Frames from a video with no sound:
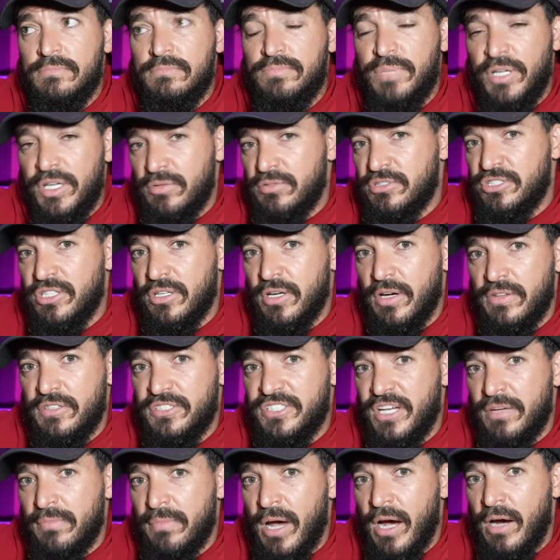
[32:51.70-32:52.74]
but he would still get the
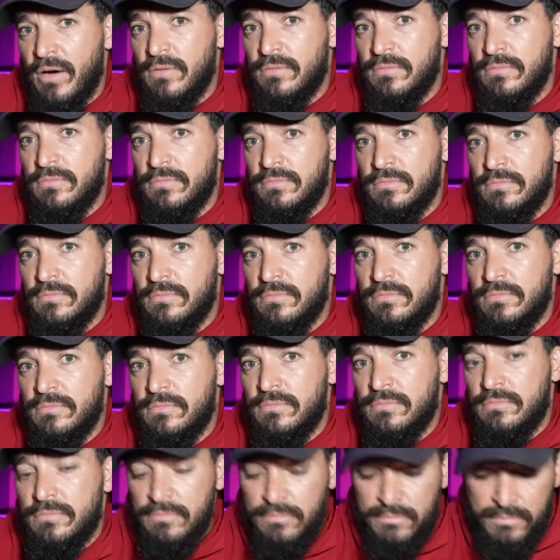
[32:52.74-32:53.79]
same amount,
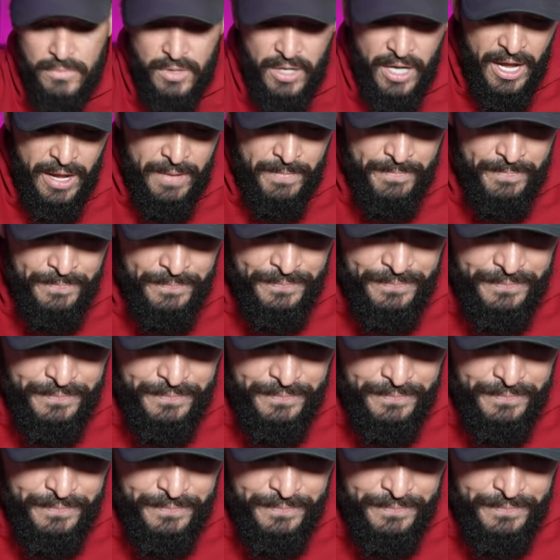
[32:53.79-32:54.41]
okay?